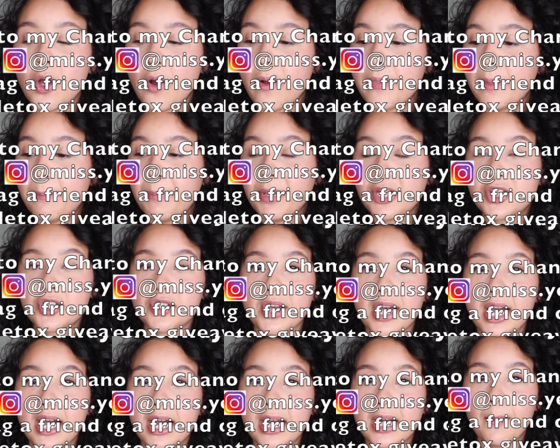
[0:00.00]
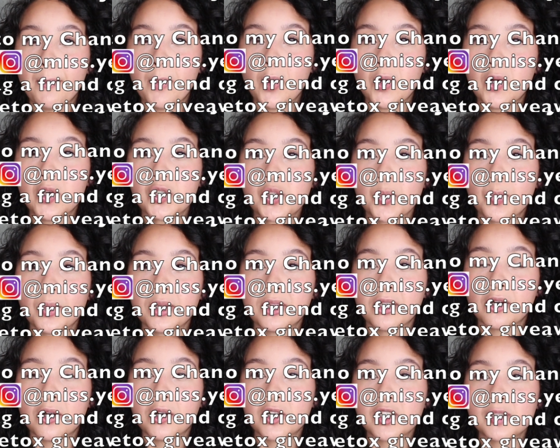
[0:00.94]
on the picture that I'm going to post
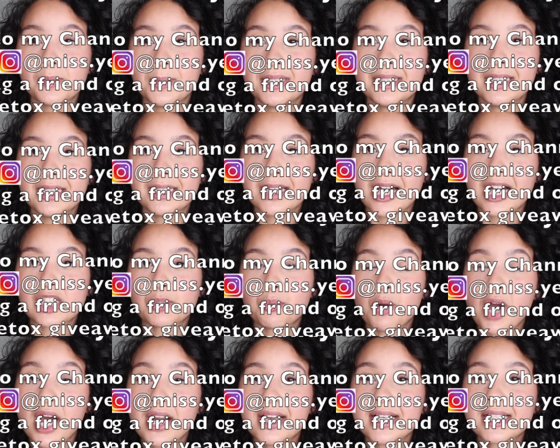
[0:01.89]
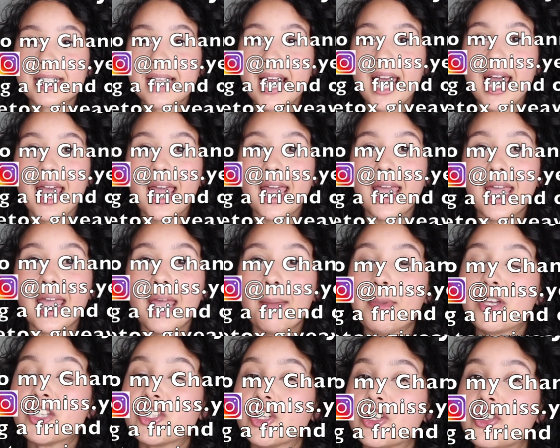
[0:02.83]
with the Curlsmith Detox products,
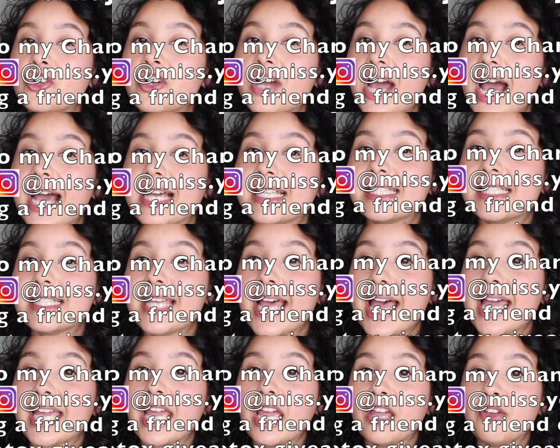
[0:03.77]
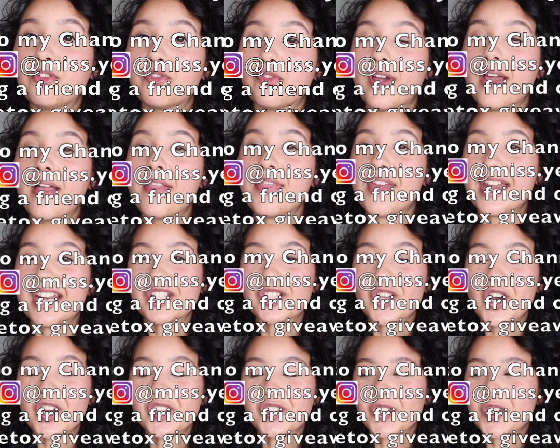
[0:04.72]
and make sure you guys tag a friend that
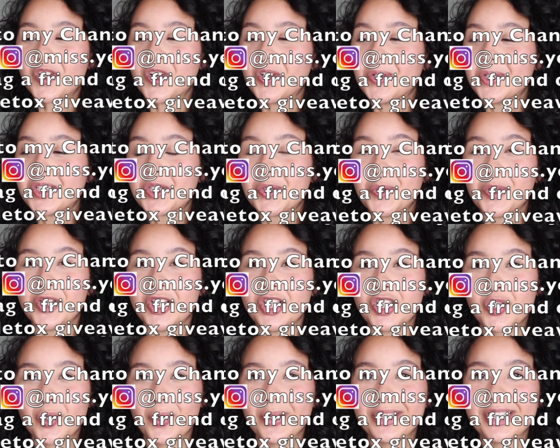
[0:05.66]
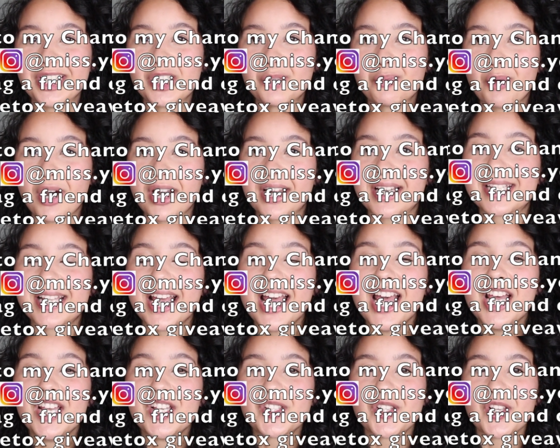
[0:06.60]
is also going to enjoy these products.
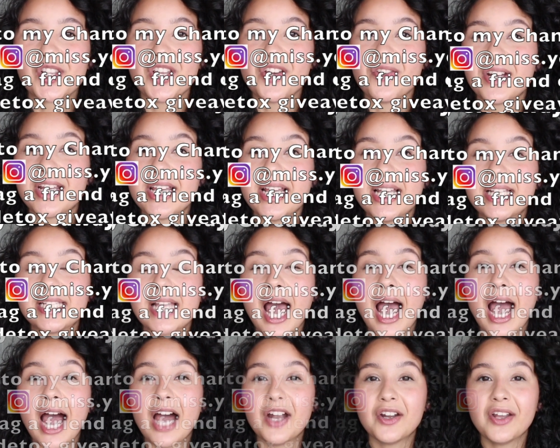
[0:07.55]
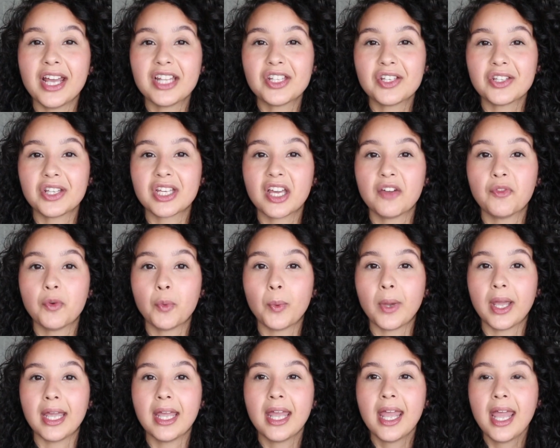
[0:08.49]
So there it is, how to enter the
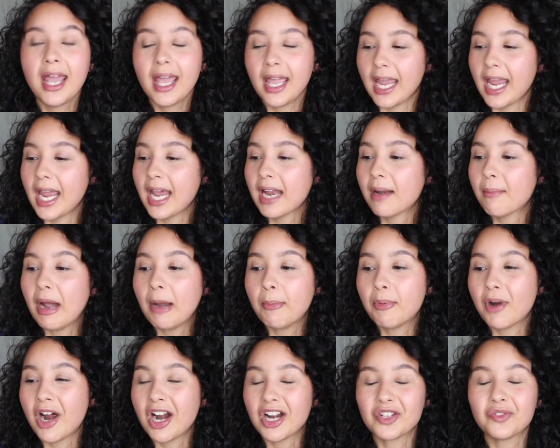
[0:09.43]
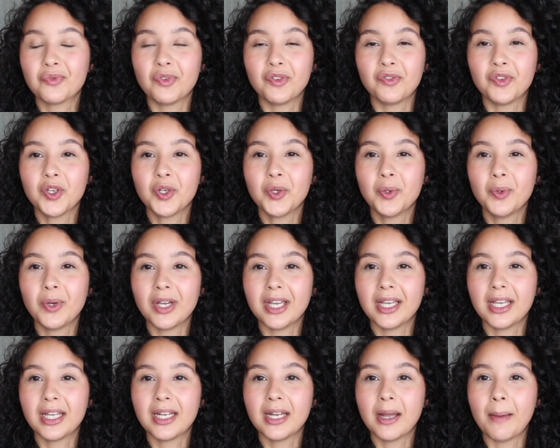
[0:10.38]
giveaway and my product review
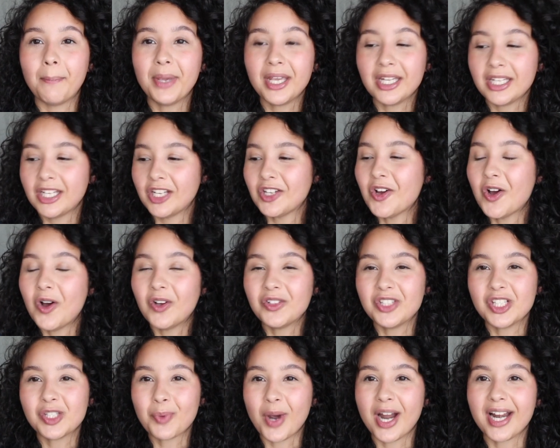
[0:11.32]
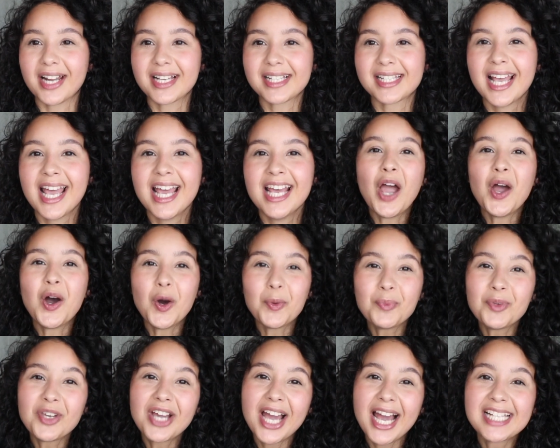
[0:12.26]
and opinion on these products. I
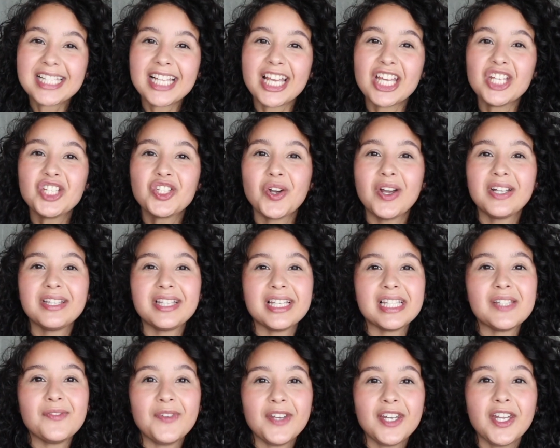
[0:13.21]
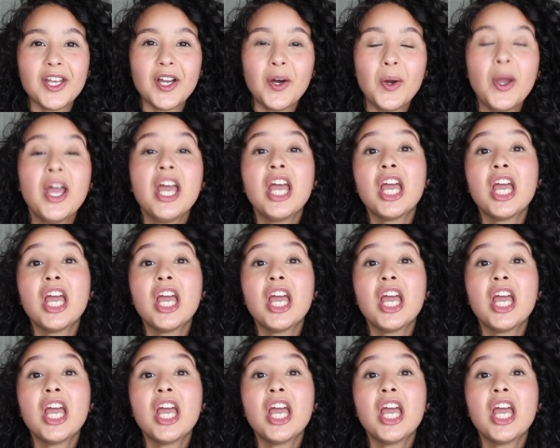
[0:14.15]
hope you guys enjoyed this video.